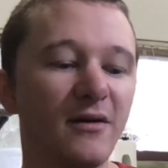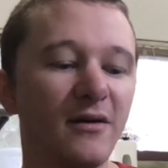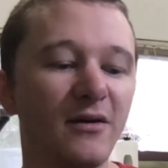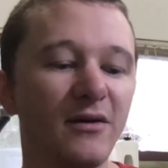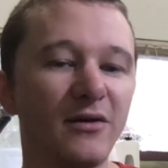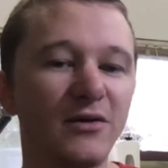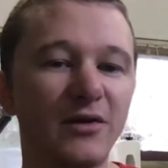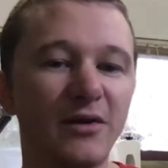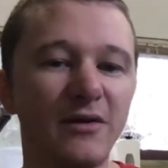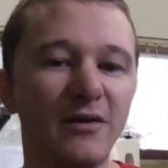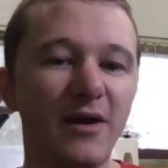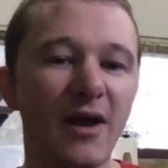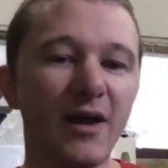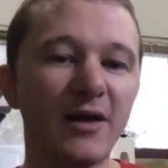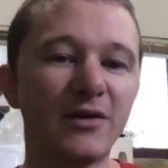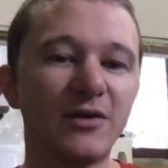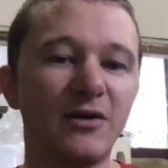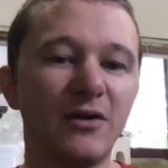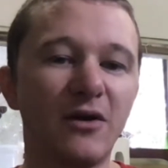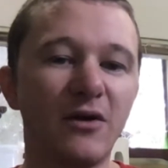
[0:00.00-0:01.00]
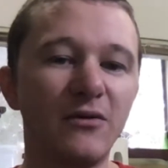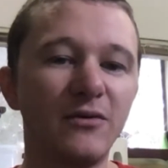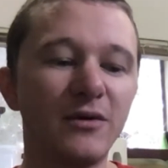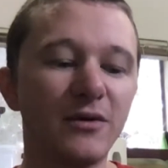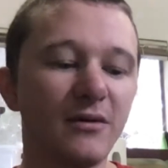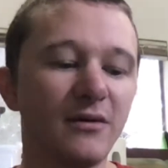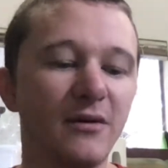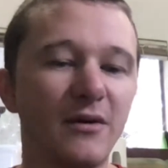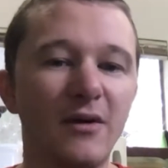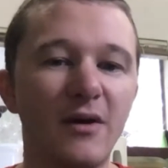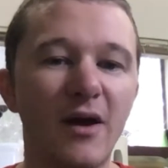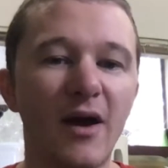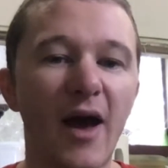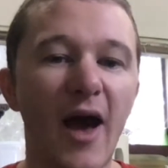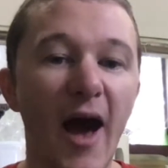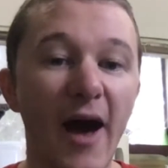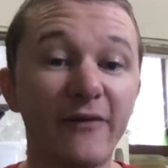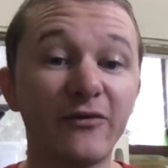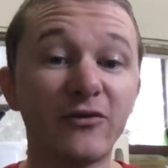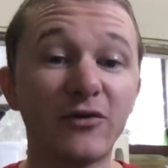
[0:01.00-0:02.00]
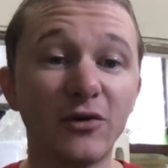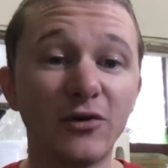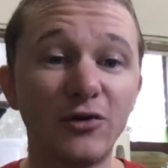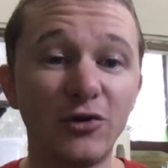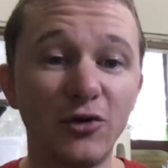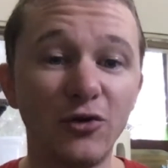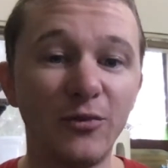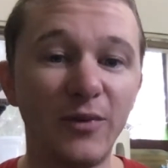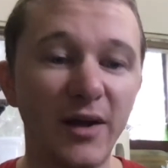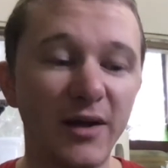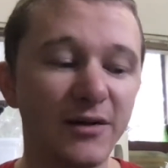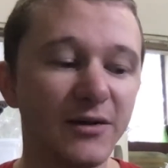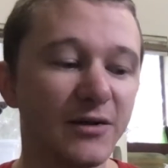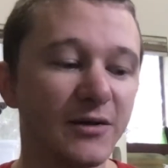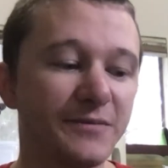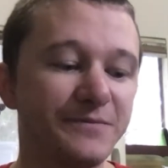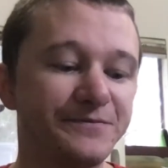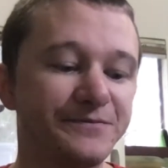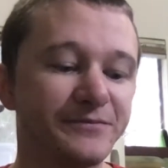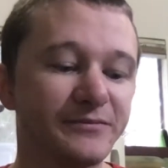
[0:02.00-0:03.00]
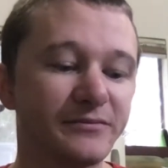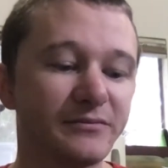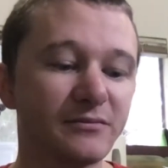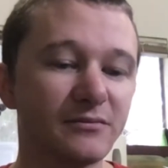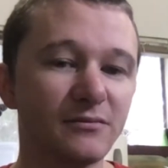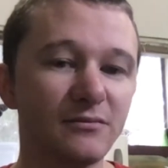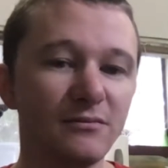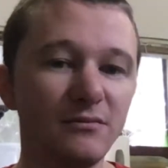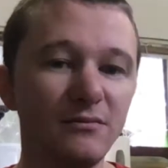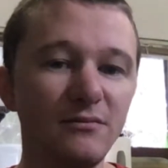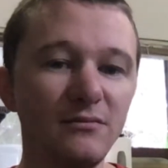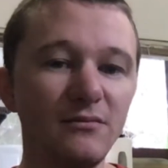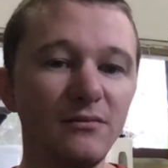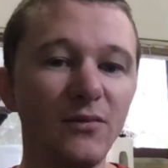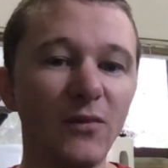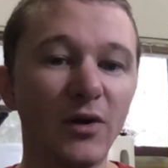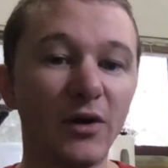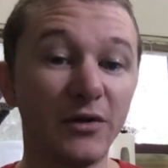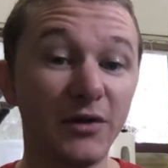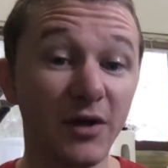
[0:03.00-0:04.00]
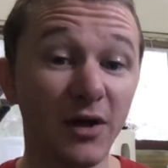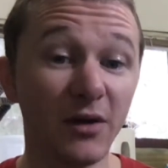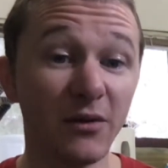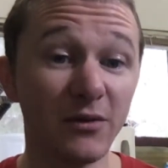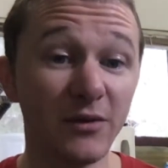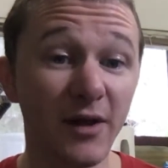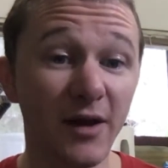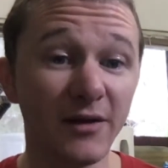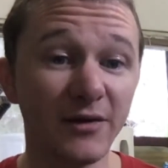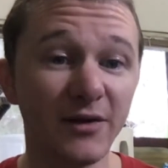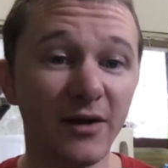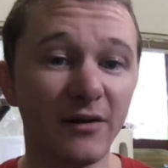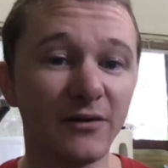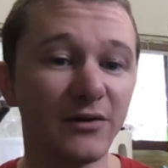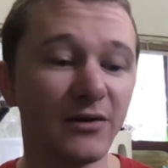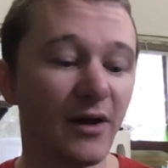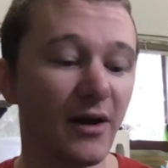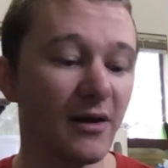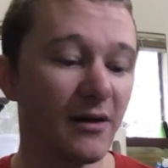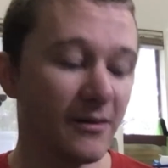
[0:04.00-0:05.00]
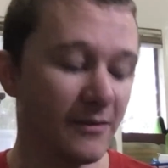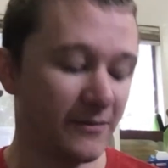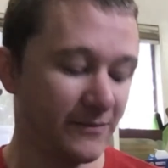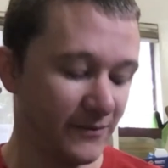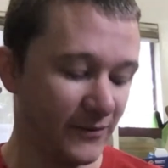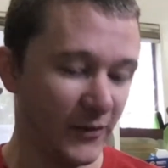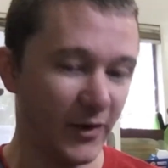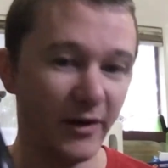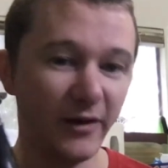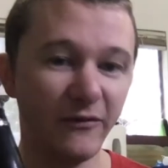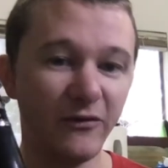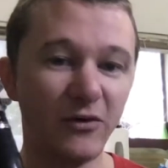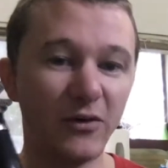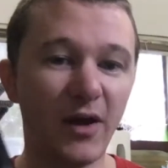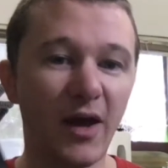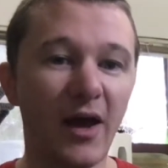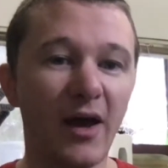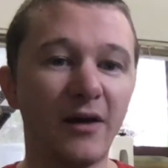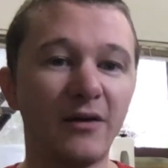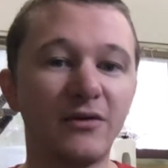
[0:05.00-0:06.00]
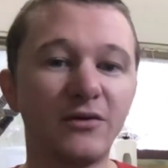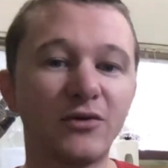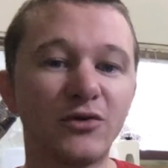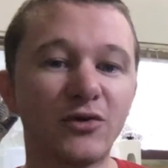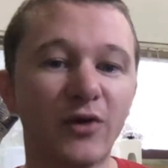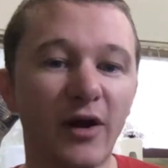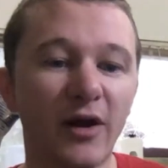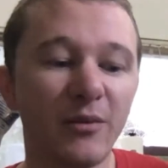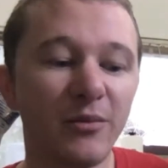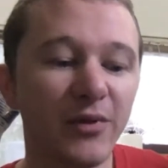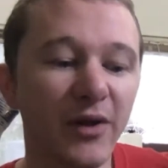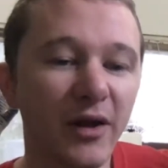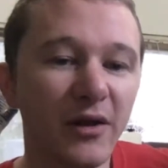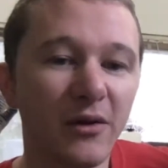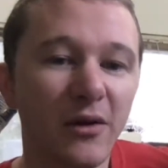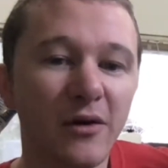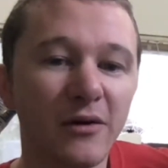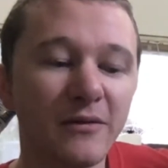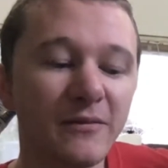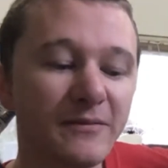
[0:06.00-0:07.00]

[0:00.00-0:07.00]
to the next note after 2 beats. Let's hear what that sounds like, and if you can, try to play along.